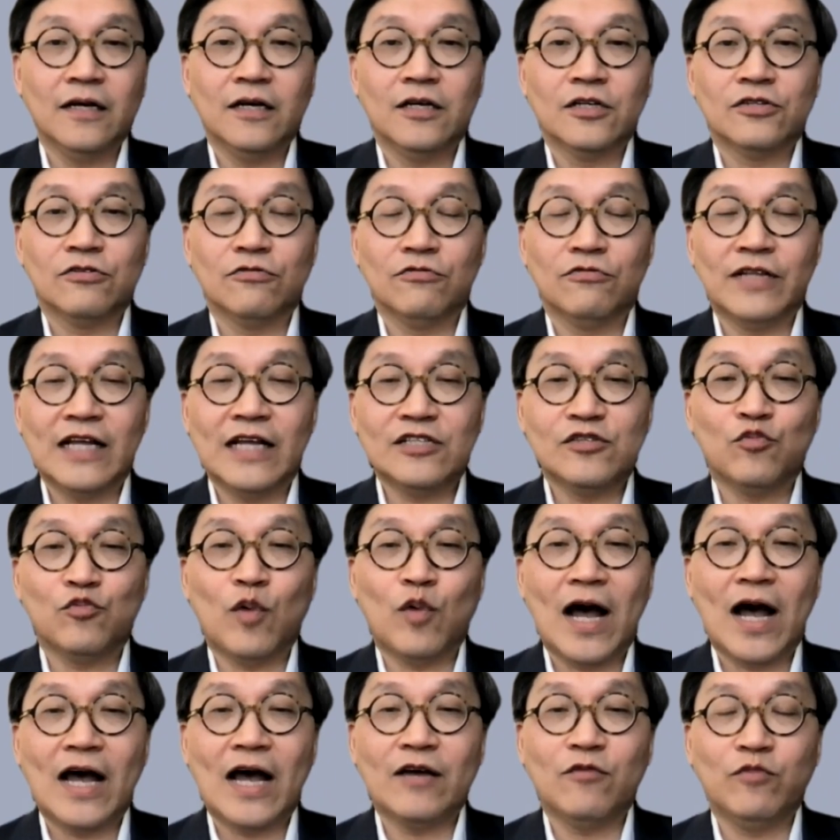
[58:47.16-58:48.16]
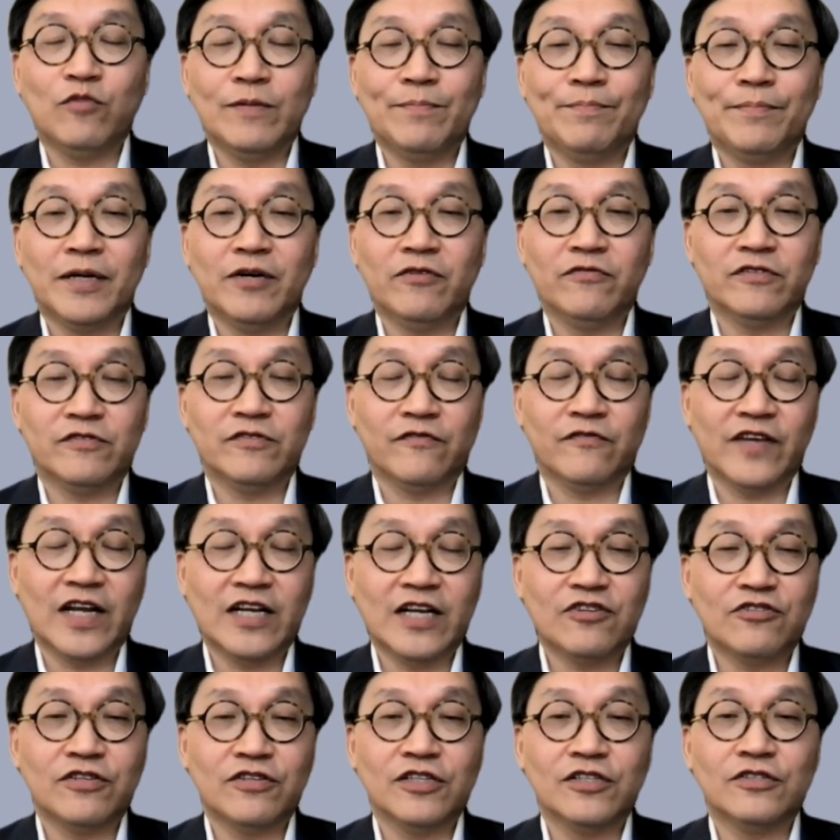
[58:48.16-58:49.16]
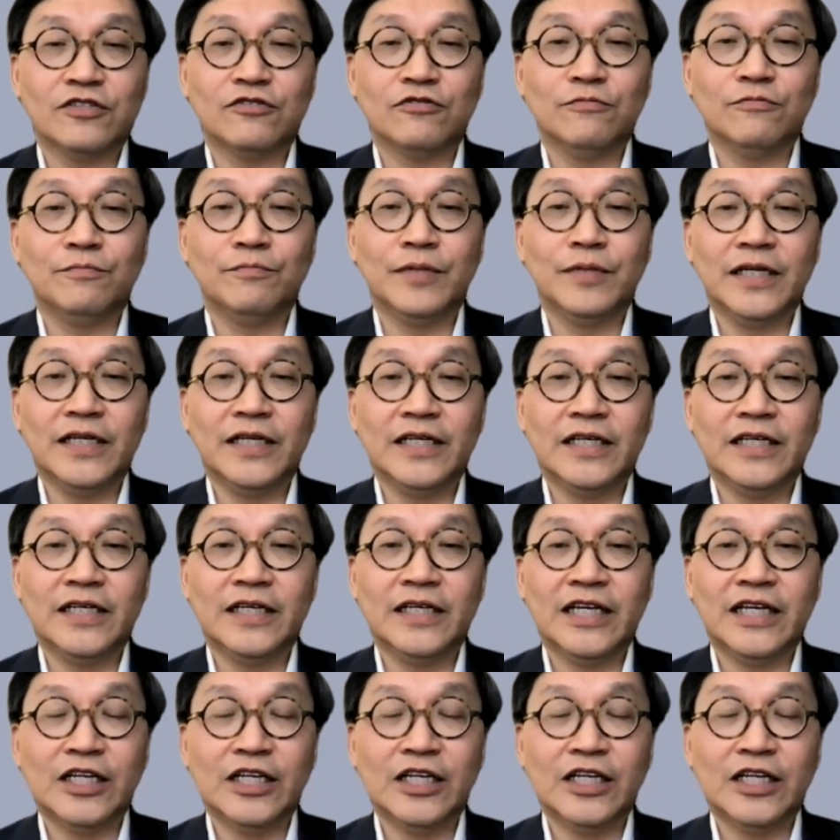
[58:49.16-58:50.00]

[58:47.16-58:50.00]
So that's why we built Ventures to be